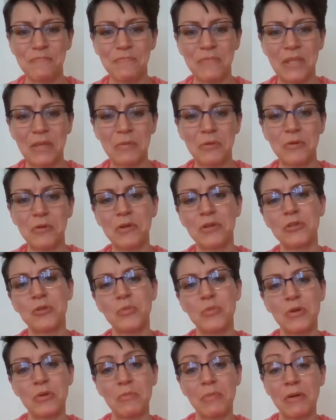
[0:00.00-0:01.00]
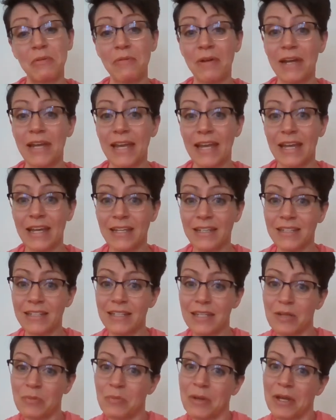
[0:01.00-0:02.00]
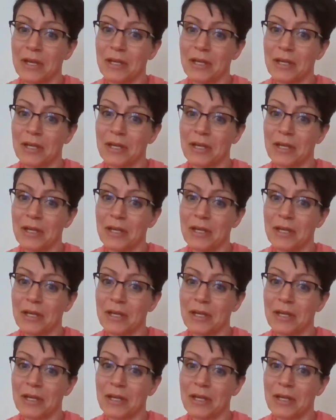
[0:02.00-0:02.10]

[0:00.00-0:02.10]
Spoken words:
I'm going to put my right hand in my